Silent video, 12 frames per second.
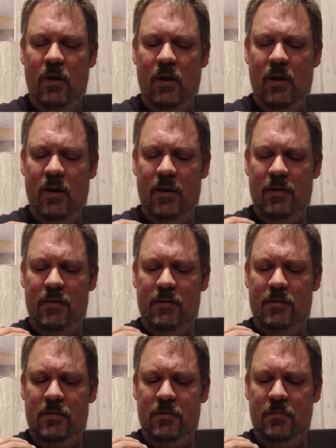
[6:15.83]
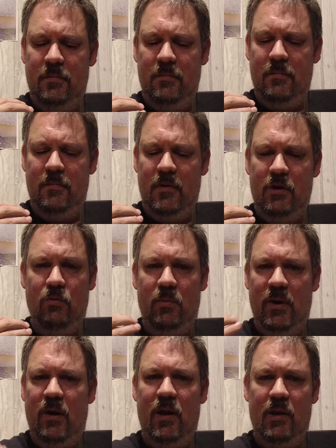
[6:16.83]
and you will
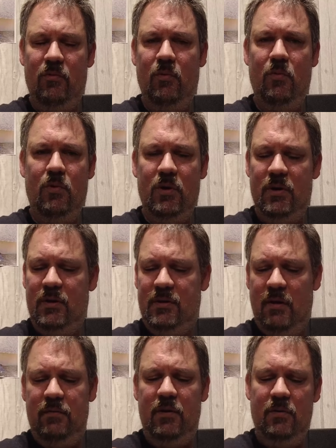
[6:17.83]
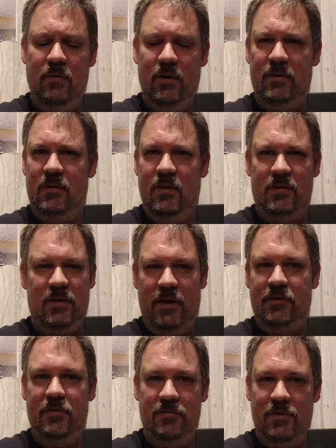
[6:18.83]
be highly rewarded. It's definitely not a
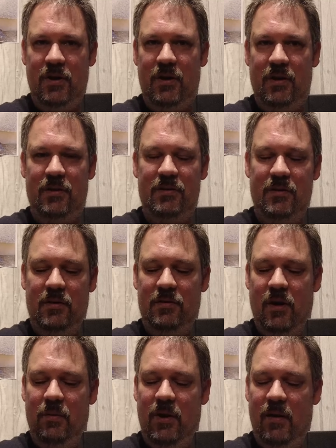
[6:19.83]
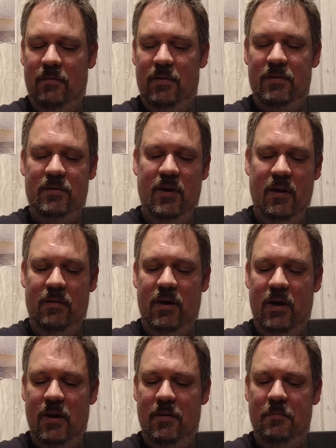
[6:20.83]
session drinking as such. I would have this now and
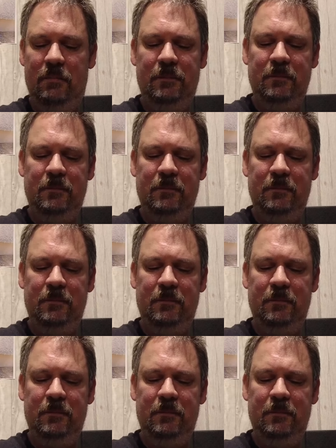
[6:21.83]
again,